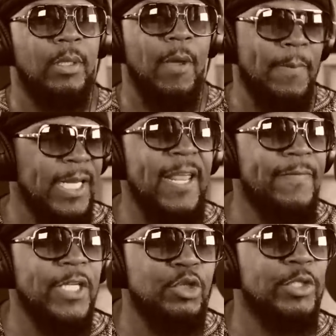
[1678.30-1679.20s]
Believe
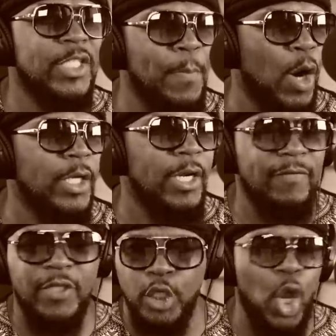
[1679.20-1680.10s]
that you're smart enough
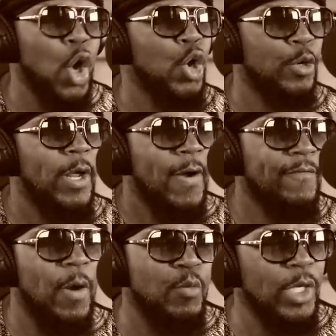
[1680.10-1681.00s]
to learn
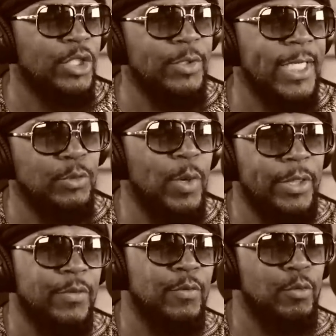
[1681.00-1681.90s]
from what you just went
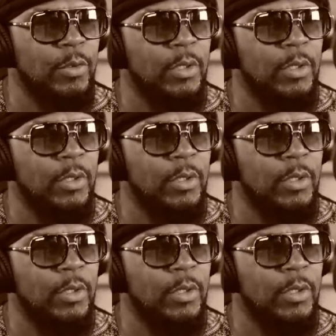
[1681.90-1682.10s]
through.